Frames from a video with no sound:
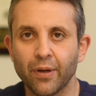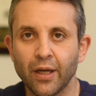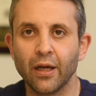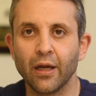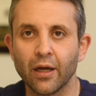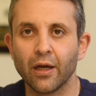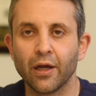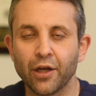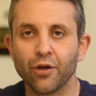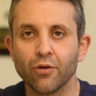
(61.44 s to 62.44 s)
be
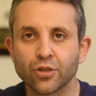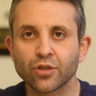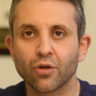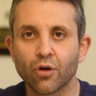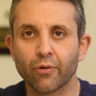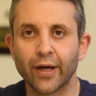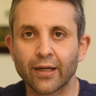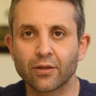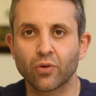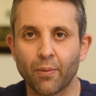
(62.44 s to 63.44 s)
used to
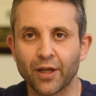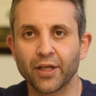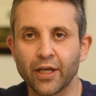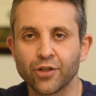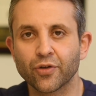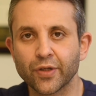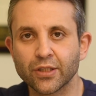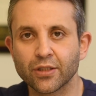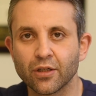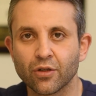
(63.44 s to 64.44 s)
correct traumatic
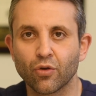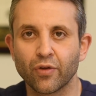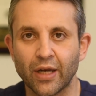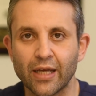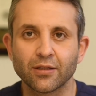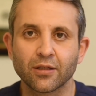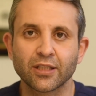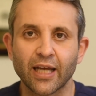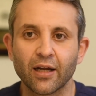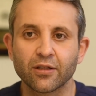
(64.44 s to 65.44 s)
injuries to the nasal
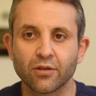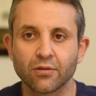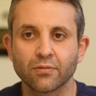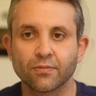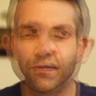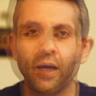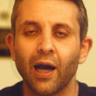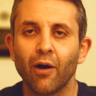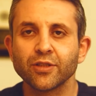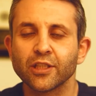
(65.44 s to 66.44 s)
skeleton.
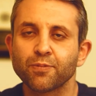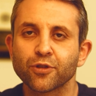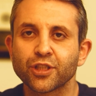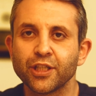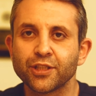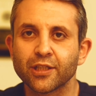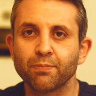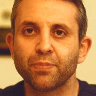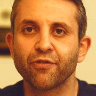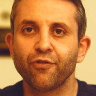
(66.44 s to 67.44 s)
How is this procedure
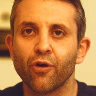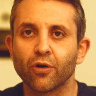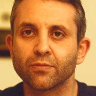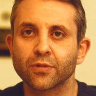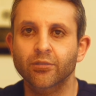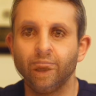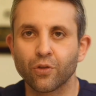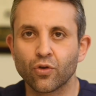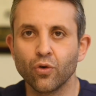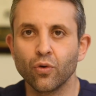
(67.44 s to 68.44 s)
performed?
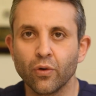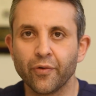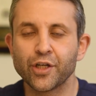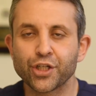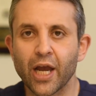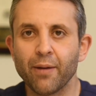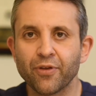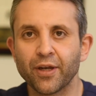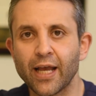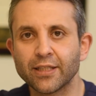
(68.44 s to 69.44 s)
To reshape
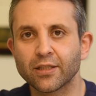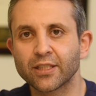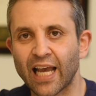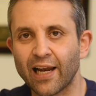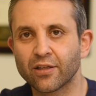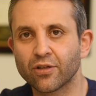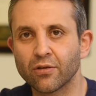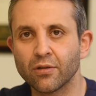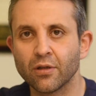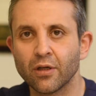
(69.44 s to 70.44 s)
the nasal
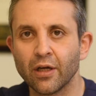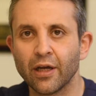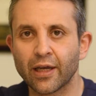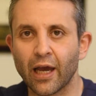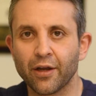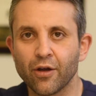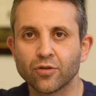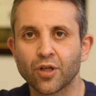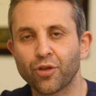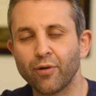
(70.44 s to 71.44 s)
skeleton, can
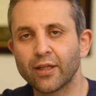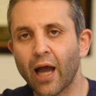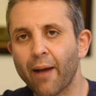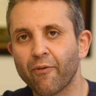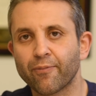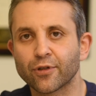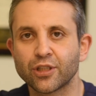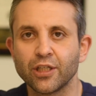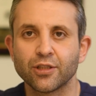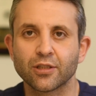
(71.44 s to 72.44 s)
use three types of
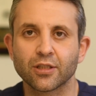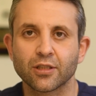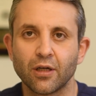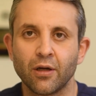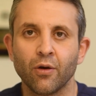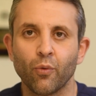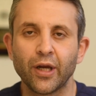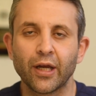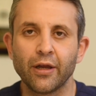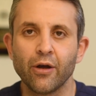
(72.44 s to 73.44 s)
procedures. We
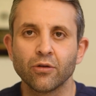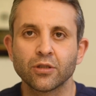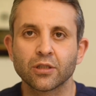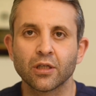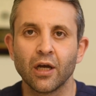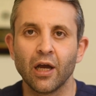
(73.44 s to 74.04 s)
can use